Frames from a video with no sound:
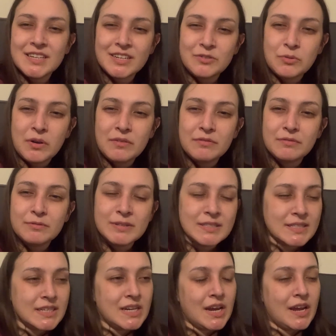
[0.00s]
day 12?
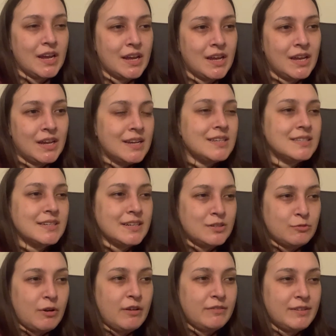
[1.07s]
What's today? It's day
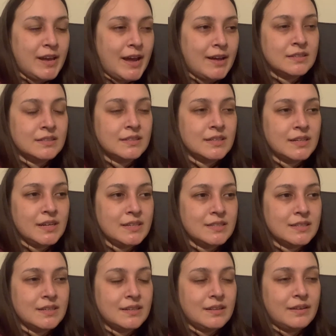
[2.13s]
12, yeah. Today's
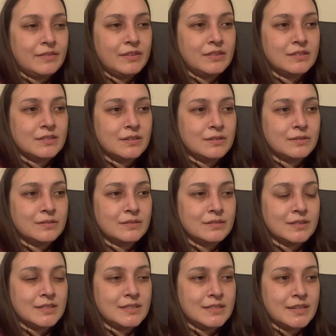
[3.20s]
the 11th, so
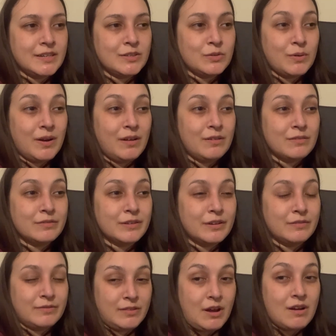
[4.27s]
it's day 12
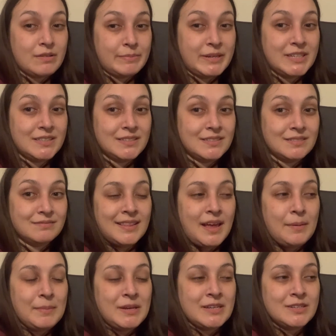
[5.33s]
of Vlogmas.
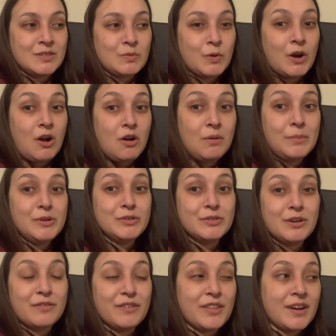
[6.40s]
That means we're
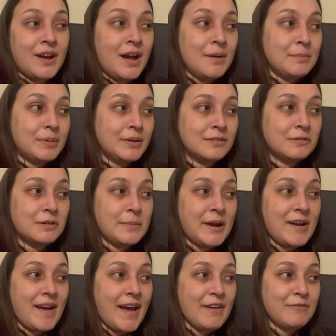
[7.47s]
almost over the hump. We're
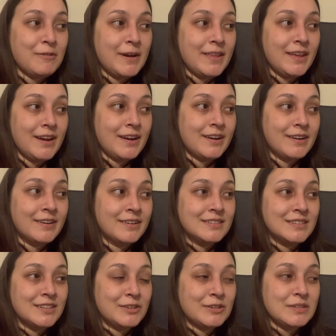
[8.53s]
about halfway there
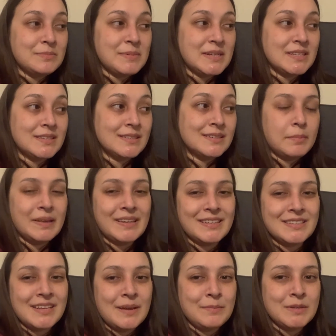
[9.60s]
to Christmas. But at
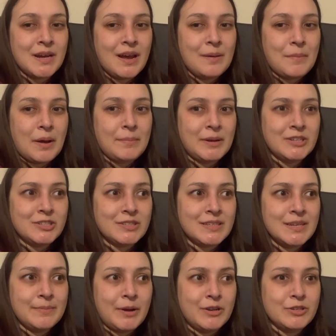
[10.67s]
the same time, I might just
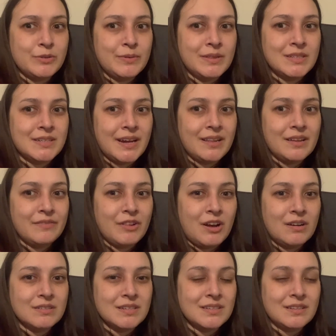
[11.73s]
keep on doing the daily
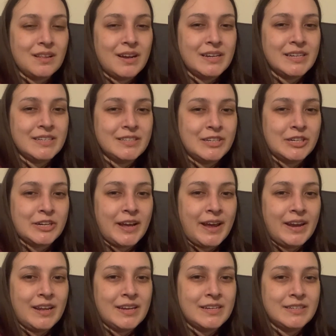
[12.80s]
vlogs. It's a lot easier to
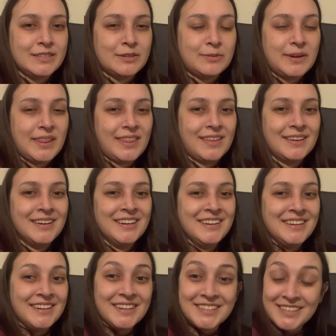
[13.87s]
edit and deal with.
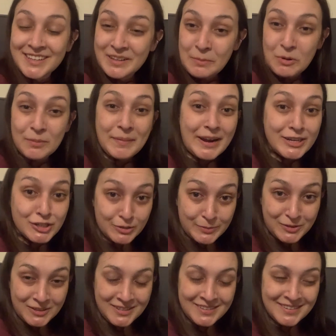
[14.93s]
It's a lot more manageable.
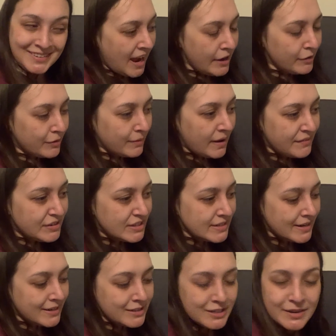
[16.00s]
I don't know, haven't
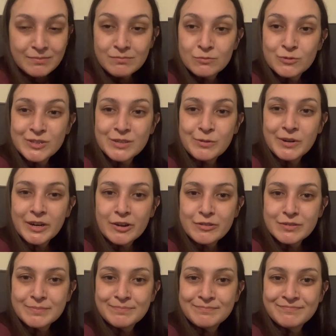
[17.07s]
decided yet. We'll see where it goes.
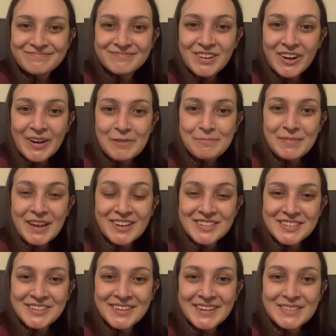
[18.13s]
All right, I'll see
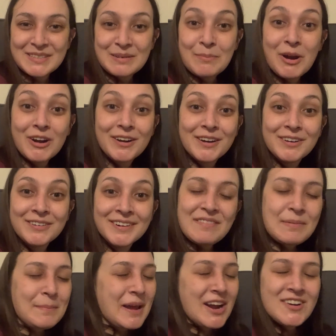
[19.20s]
you guys tomorrow. Have a
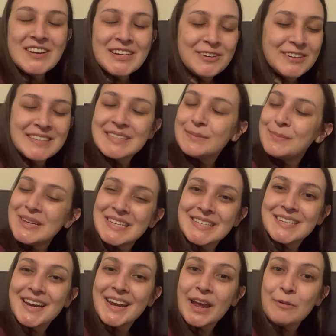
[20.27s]
Merry Christmas, and I
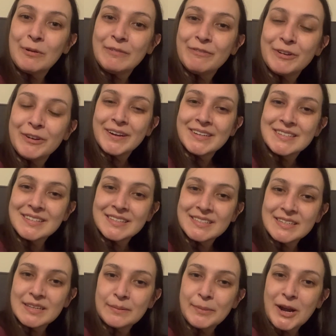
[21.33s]
can't wait guys to listen to
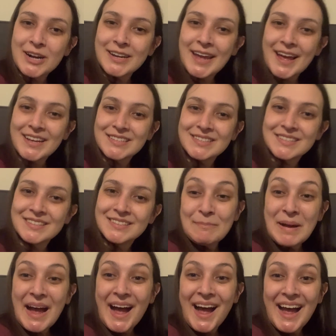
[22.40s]
the podcast.
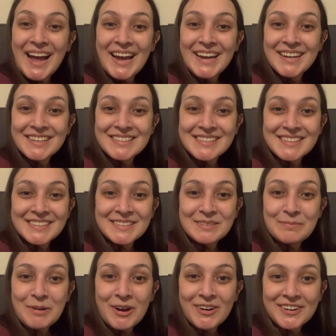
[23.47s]
Bye, I'll see you
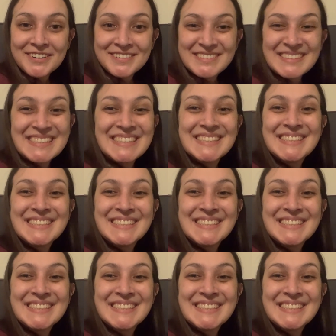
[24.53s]
tomorrow.